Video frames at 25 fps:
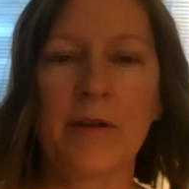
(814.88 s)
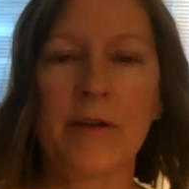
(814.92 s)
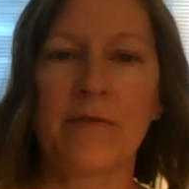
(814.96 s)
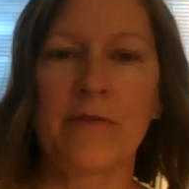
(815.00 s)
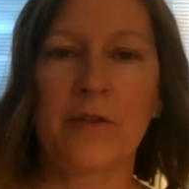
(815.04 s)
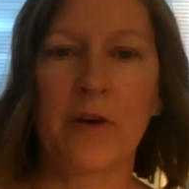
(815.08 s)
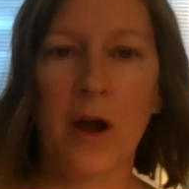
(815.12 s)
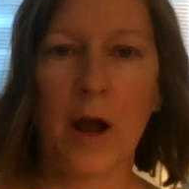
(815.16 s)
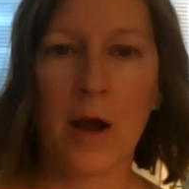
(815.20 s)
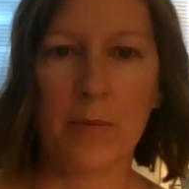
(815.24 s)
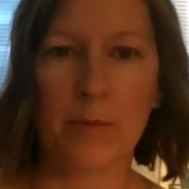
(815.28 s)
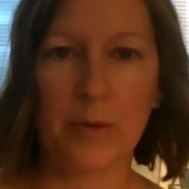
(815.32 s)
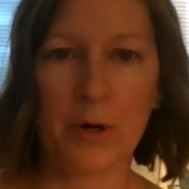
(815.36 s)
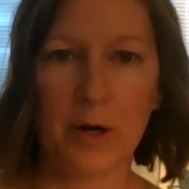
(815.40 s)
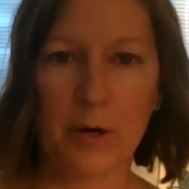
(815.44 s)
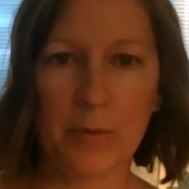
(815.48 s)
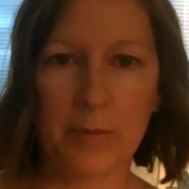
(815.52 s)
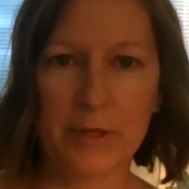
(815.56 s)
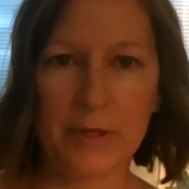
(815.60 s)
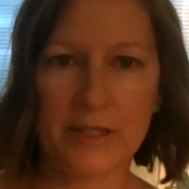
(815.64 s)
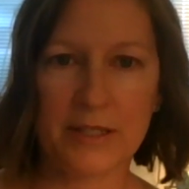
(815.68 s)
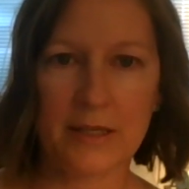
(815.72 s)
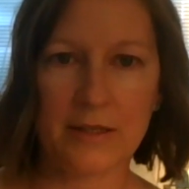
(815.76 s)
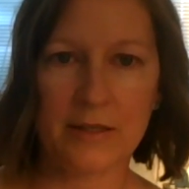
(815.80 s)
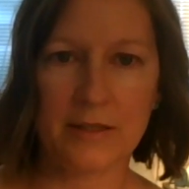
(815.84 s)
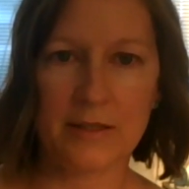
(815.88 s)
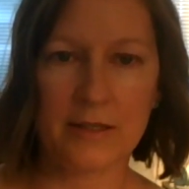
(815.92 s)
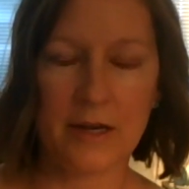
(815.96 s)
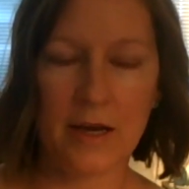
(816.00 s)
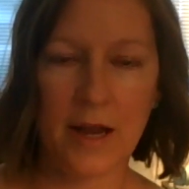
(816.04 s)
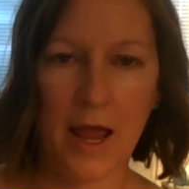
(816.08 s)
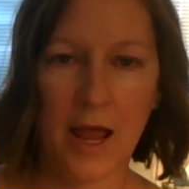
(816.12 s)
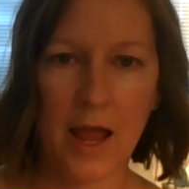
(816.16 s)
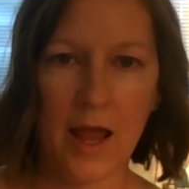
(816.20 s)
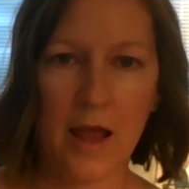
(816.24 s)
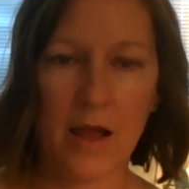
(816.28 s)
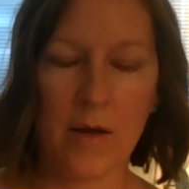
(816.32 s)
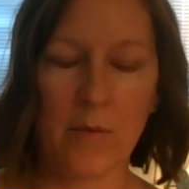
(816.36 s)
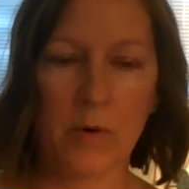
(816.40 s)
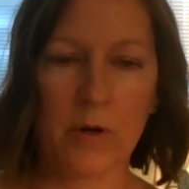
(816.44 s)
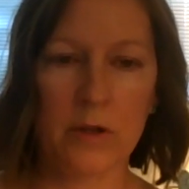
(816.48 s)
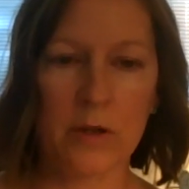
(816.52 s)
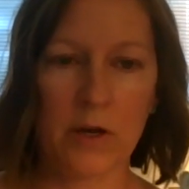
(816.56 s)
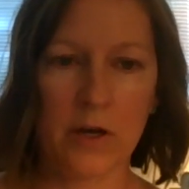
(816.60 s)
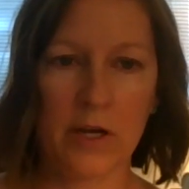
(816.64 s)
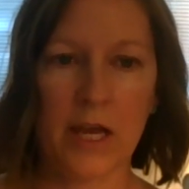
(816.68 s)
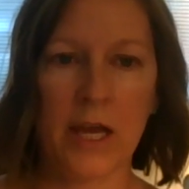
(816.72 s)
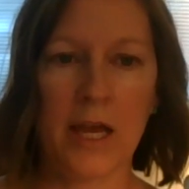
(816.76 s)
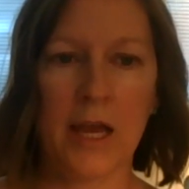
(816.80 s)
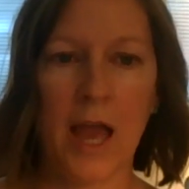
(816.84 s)
But for our purposes today,
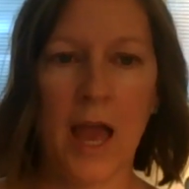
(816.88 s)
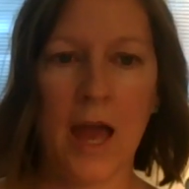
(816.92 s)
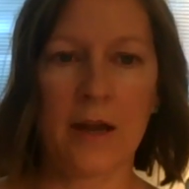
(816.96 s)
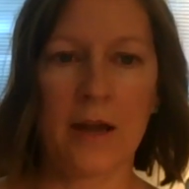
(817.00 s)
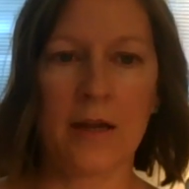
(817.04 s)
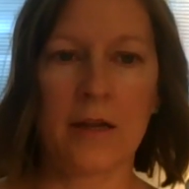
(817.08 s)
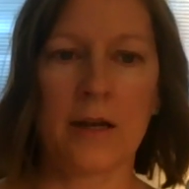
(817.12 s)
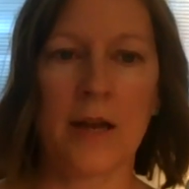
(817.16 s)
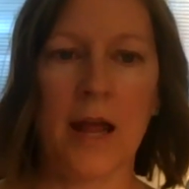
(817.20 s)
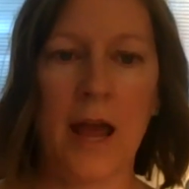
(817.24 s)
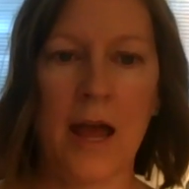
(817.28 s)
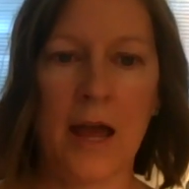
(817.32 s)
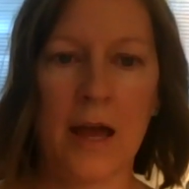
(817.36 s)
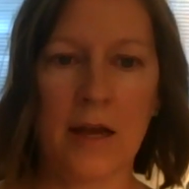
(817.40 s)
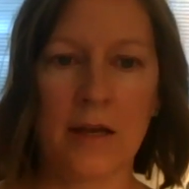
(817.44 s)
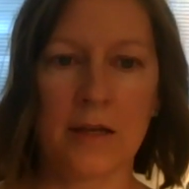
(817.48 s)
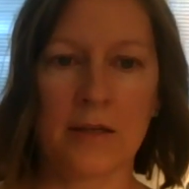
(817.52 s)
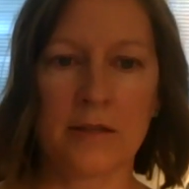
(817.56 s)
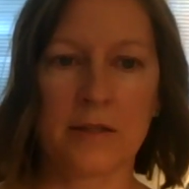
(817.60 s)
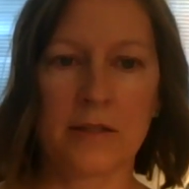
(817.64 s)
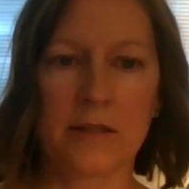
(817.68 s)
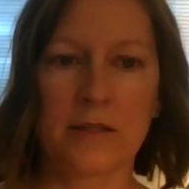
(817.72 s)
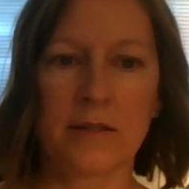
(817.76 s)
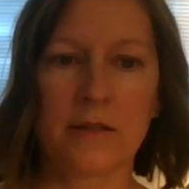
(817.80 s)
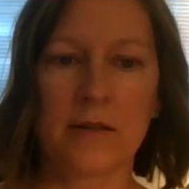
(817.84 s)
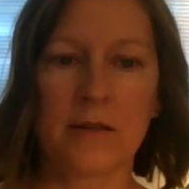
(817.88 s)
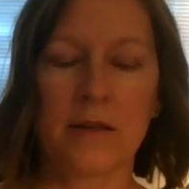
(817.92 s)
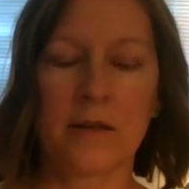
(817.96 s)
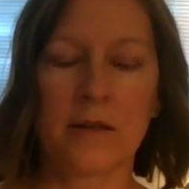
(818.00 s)
we're looking at it as